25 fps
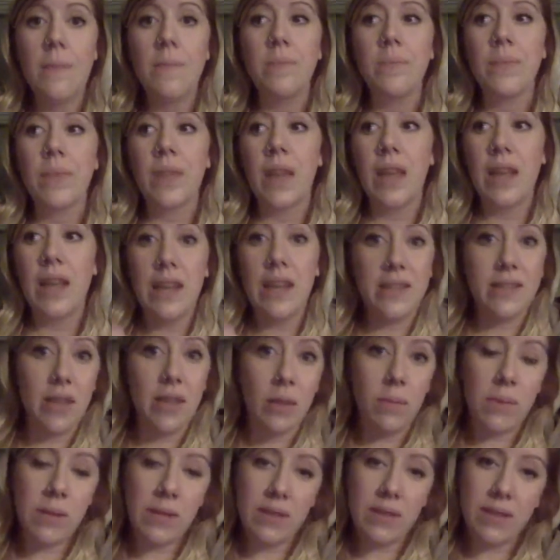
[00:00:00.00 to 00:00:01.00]
And it's
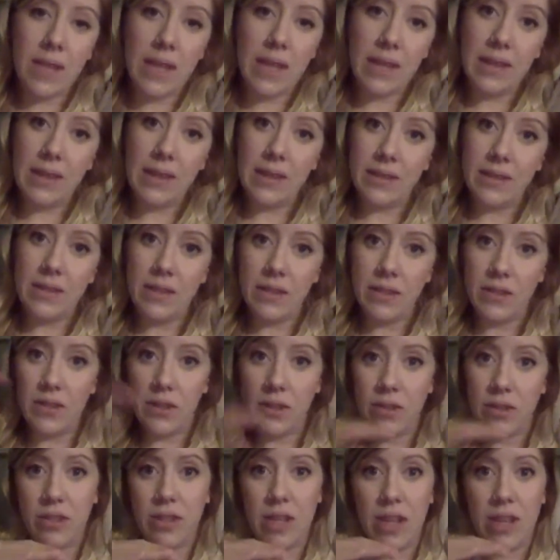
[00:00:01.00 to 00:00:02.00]
almost like this
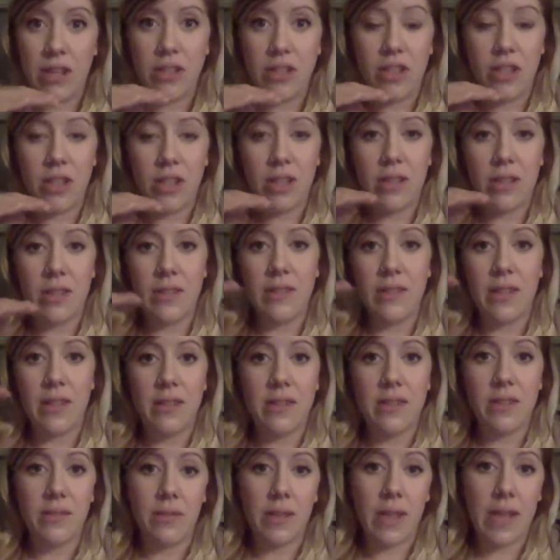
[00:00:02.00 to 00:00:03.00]
dissociation, in the
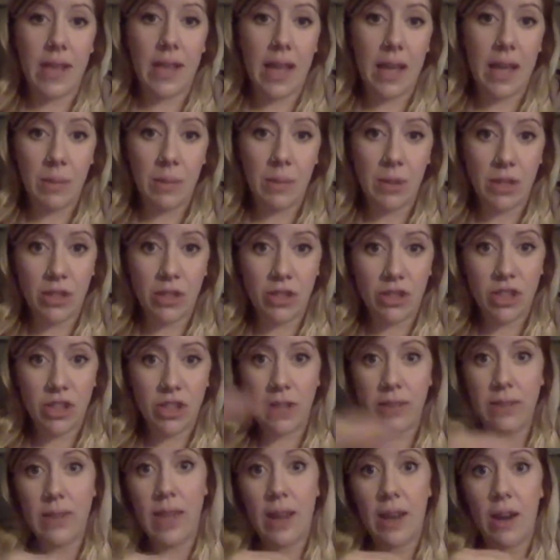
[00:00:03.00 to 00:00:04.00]
sense of like, I'm going to
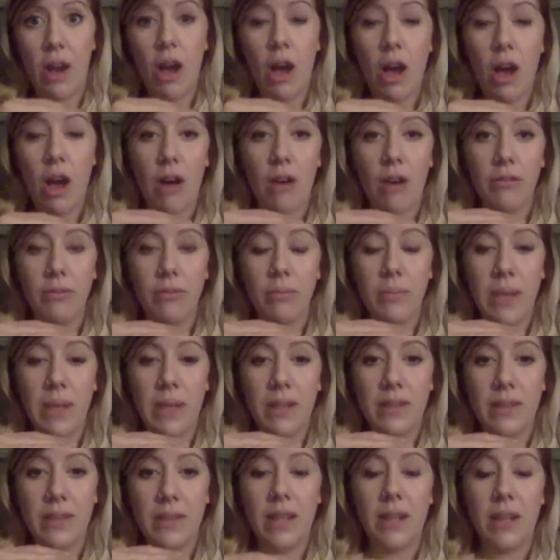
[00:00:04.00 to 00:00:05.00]
shut that off
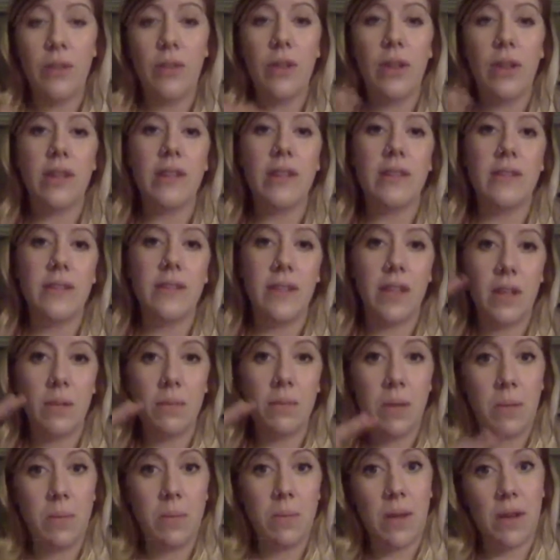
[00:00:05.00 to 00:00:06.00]
because I know that this is going to
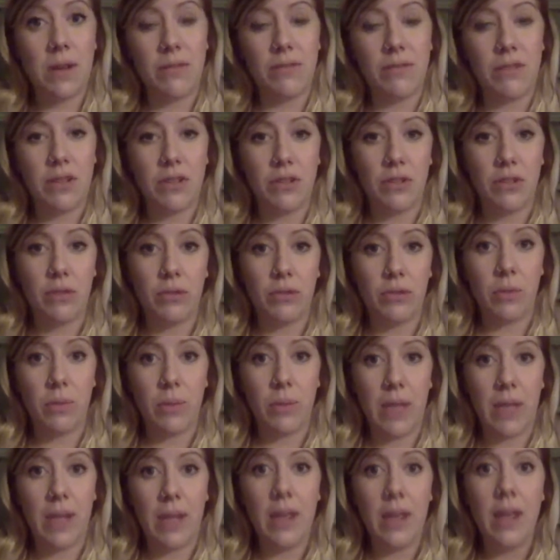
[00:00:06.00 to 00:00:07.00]
be beneficial for
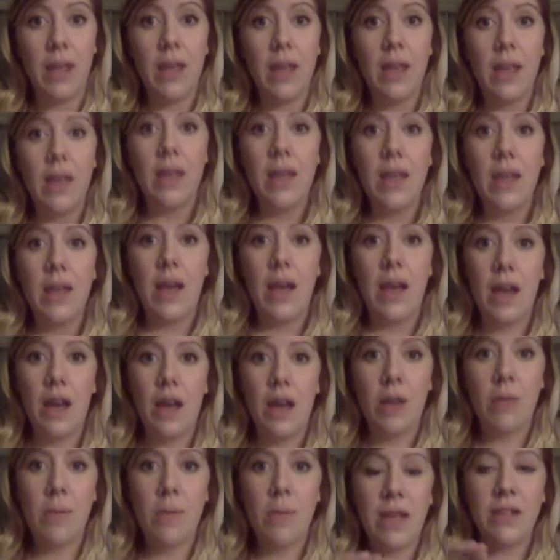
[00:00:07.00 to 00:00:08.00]
me.
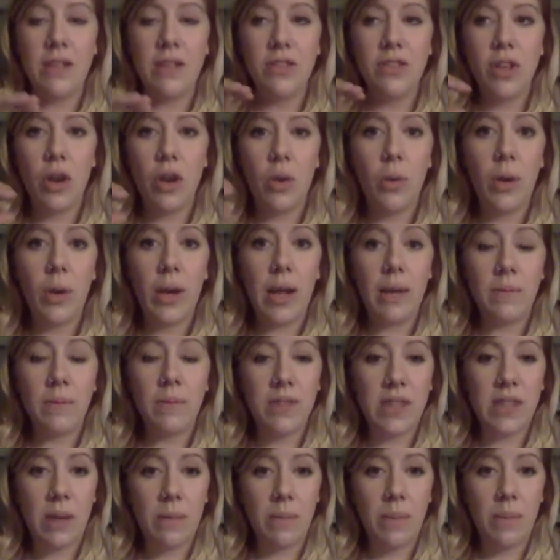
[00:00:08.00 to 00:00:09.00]
And so what I'm
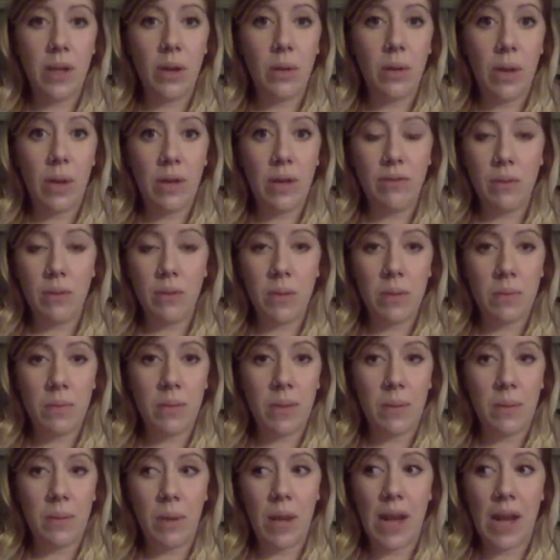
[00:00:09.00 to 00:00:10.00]
stepping away from in
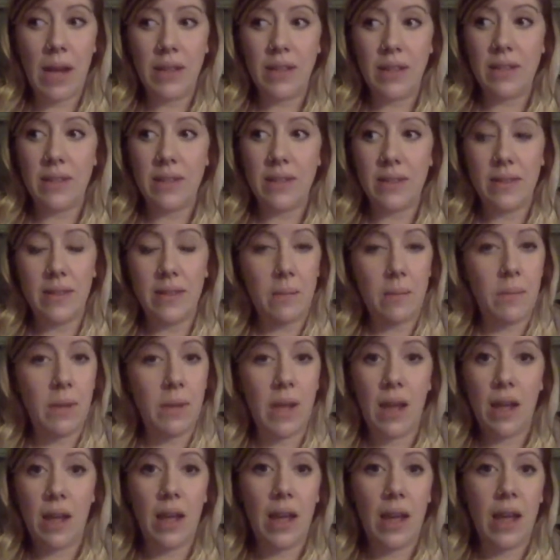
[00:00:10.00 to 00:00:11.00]
my practice is I
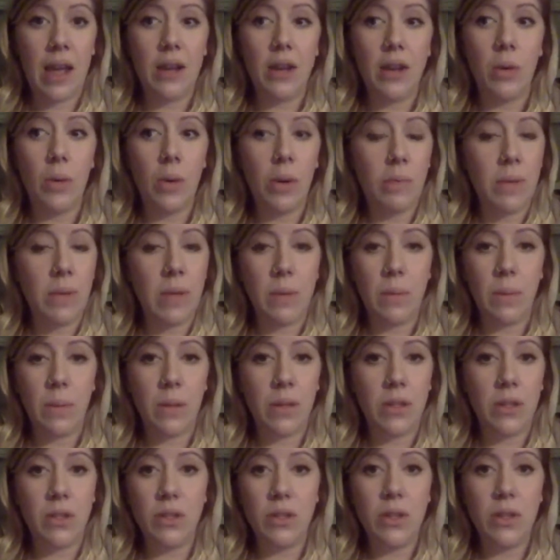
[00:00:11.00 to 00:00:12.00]
don't want people
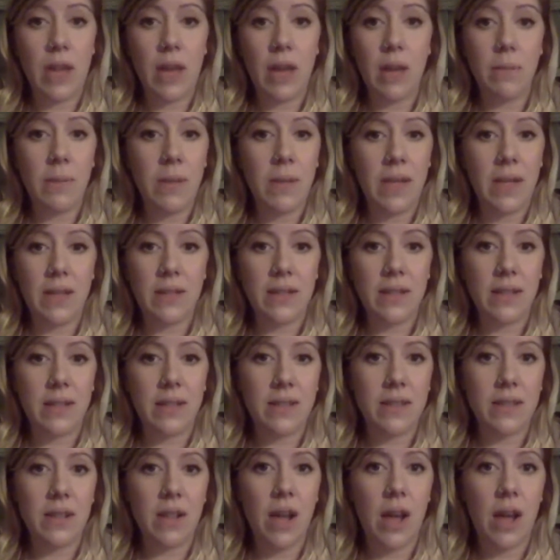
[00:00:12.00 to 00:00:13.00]
to do that, because
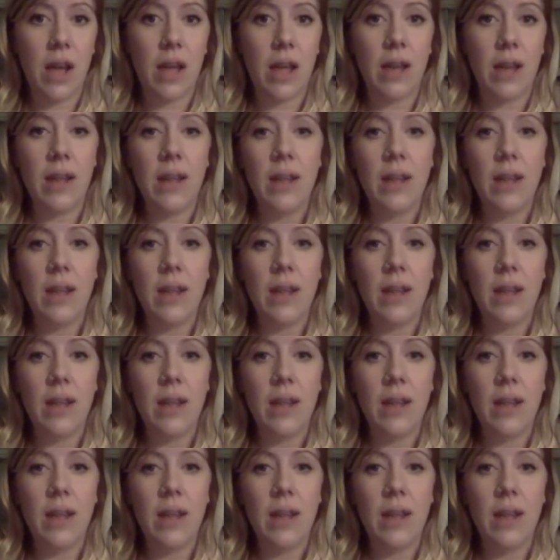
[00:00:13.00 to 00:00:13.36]
that's not